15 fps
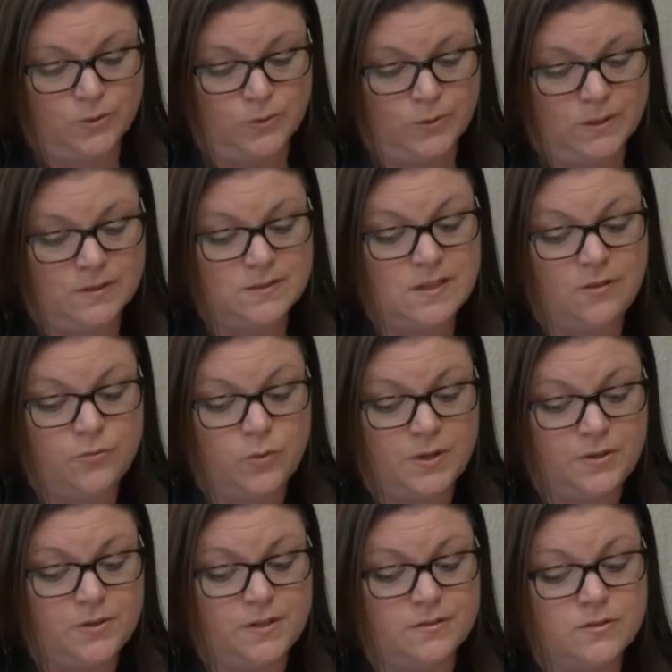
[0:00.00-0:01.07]
Lawrence, have
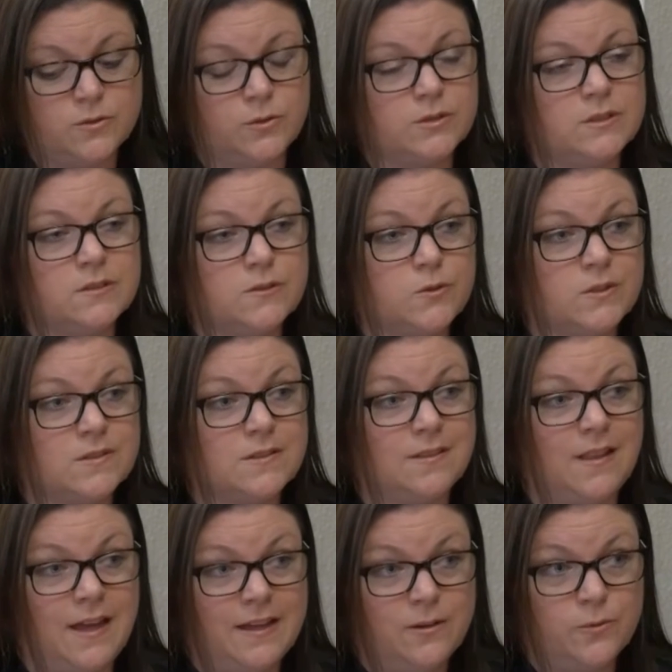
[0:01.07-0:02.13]
wondered if school districts
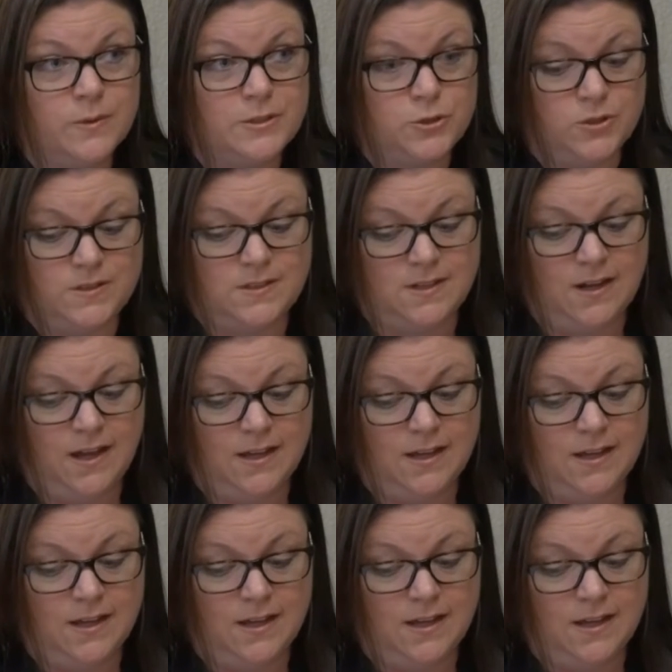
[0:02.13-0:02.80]
like Richardson